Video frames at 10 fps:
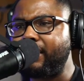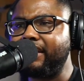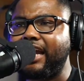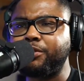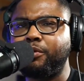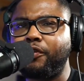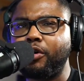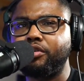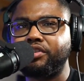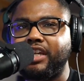Gospel
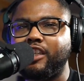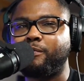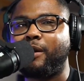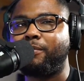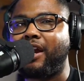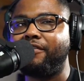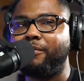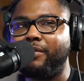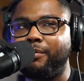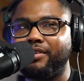Vocal Chains, my private
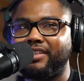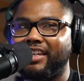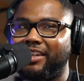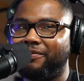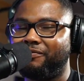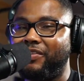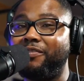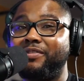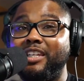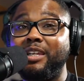members that get
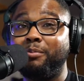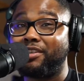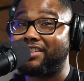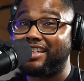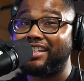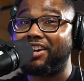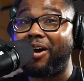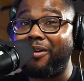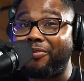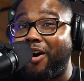50%
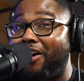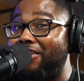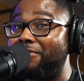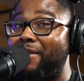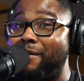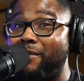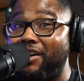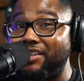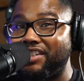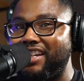off all of my
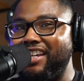merch.